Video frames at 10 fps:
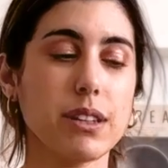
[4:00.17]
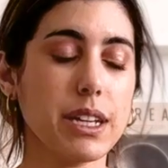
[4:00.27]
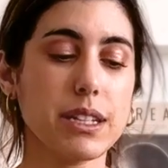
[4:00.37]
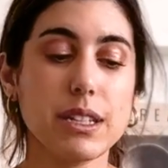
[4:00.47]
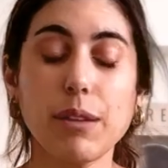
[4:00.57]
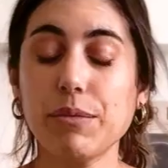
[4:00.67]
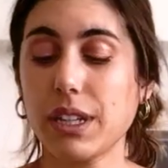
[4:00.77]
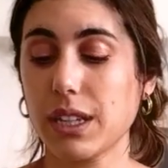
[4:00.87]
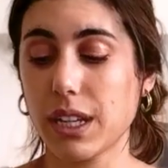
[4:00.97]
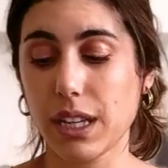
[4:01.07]
like
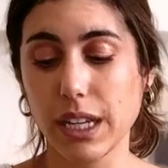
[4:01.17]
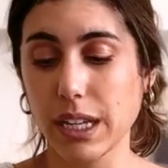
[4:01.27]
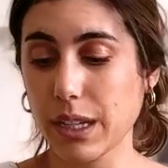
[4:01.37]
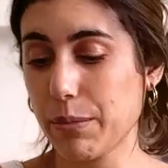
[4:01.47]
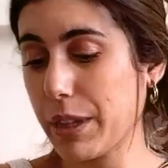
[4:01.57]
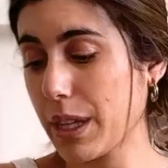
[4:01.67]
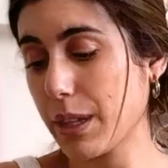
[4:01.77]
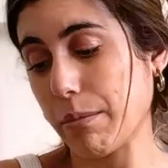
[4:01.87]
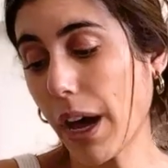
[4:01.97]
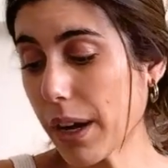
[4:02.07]
something that like it could be that
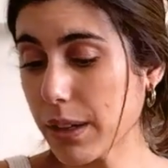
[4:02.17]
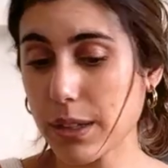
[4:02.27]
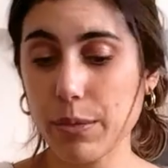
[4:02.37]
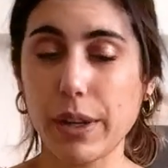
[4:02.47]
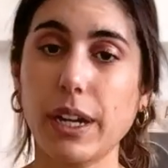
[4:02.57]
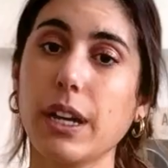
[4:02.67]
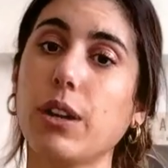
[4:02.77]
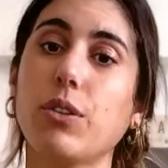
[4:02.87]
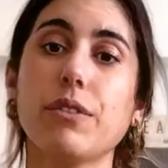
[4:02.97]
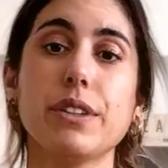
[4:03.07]
the model is wearing,
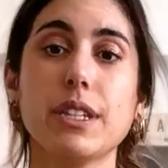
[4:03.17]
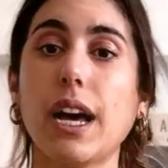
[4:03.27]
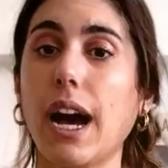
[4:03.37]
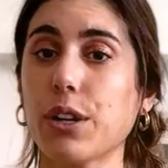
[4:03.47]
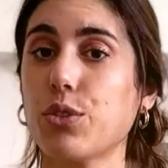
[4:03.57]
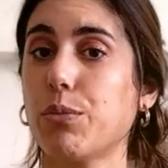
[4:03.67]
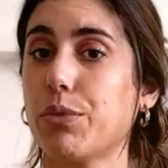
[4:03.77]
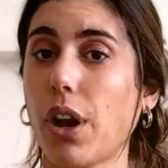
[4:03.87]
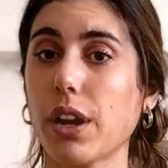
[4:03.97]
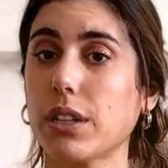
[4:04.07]
or if it's the actual
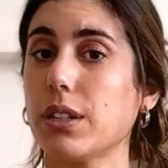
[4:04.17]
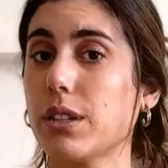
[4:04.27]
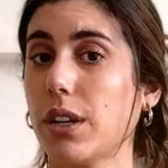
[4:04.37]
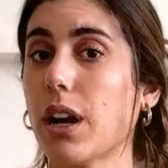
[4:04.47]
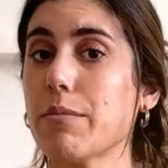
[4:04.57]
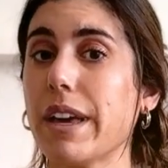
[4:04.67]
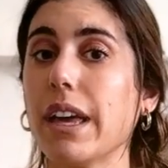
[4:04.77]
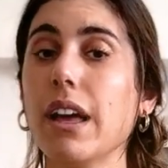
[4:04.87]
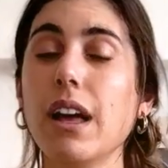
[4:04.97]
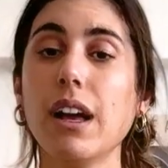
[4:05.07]
product, is a garment.
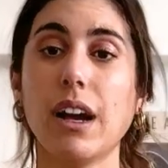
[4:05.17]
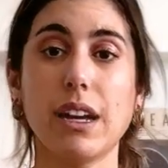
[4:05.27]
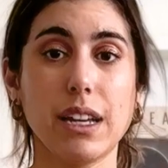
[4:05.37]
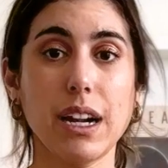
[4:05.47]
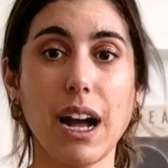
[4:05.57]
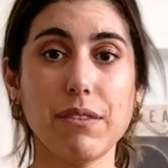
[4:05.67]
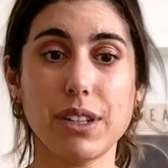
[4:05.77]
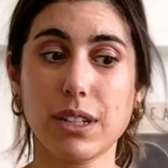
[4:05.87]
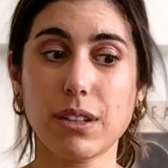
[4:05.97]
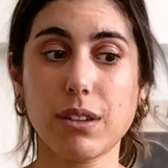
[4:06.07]
I need to have
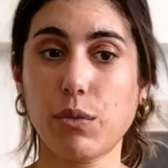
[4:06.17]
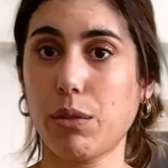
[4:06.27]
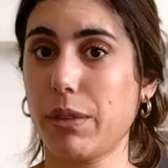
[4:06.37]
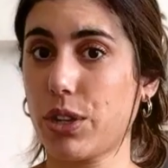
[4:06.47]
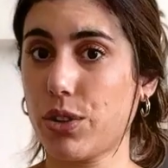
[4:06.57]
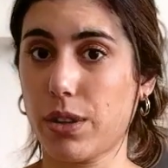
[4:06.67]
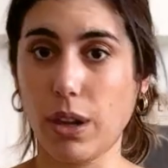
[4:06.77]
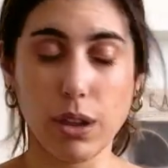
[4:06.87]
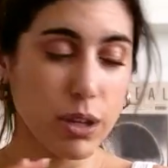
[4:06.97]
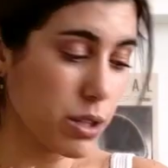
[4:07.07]
this because I want to make sure that
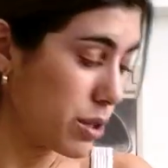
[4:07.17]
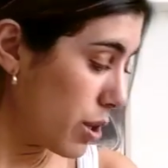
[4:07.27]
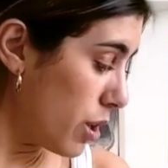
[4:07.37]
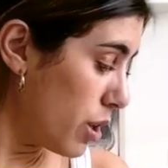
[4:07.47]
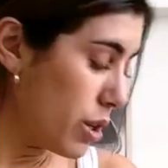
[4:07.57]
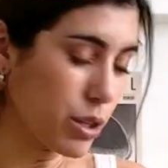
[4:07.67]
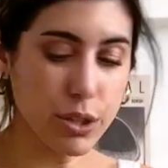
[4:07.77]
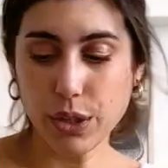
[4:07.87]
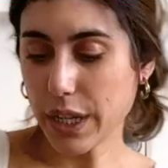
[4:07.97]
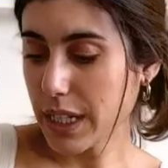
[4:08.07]
it looks
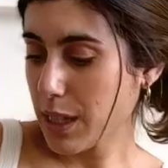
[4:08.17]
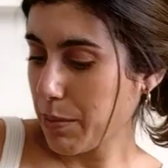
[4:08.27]
crisp.